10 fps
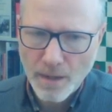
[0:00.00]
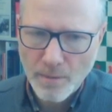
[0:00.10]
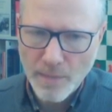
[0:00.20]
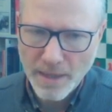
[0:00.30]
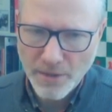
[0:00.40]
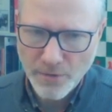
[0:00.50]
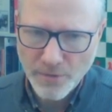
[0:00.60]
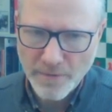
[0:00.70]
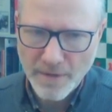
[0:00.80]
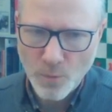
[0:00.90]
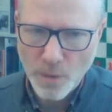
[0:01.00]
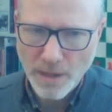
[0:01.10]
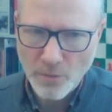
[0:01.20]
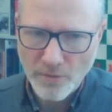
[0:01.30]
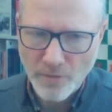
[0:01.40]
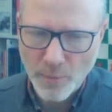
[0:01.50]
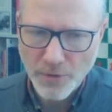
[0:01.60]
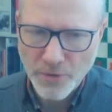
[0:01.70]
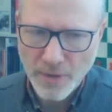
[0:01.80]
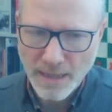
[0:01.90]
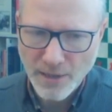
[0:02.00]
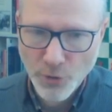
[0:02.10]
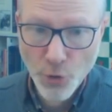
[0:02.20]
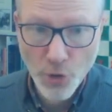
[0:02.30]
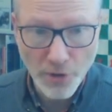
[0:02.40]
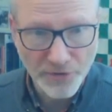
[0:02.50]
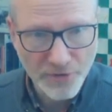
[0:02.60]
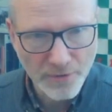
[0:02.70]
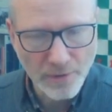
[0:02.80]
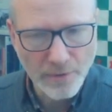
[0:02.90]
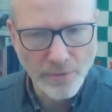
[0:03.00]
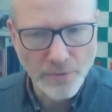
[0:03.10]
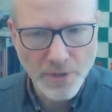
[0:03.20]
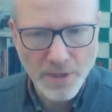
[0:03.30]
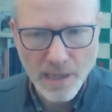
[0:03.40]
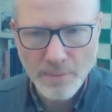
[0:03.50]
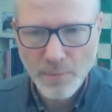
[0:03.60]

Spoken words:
make use of that window of opportunity, not lose time,